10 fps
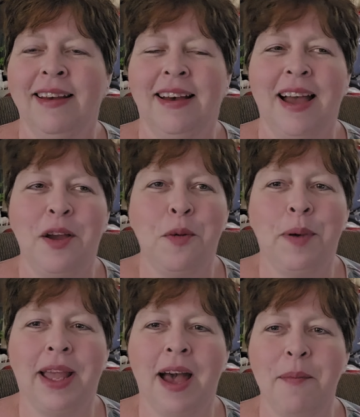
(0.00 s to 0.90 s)
I hope
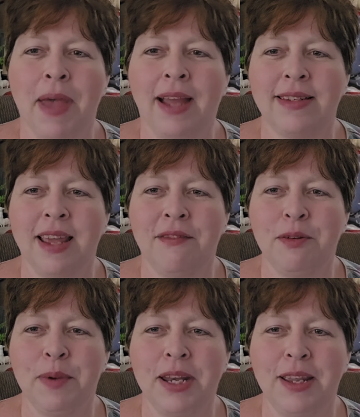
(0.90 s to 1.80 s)
I got back to
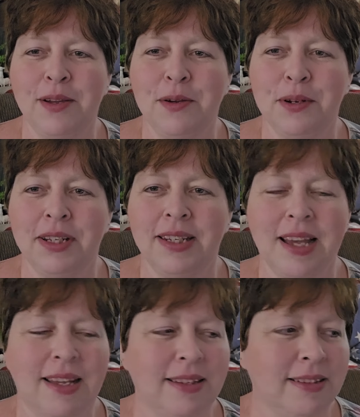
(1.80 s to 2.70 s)
everybody who had
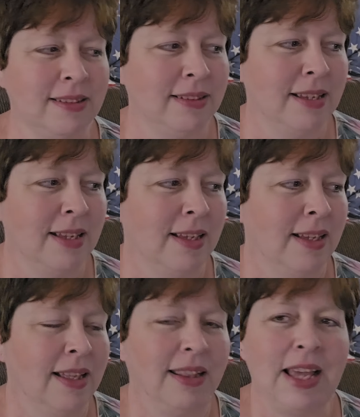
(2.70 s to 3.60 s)

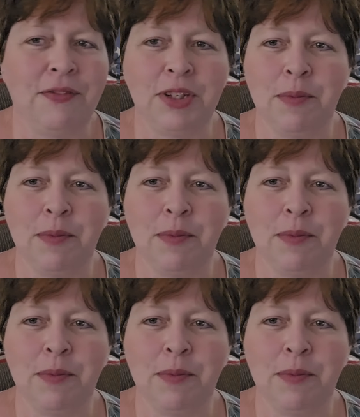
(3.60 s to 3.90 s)
left a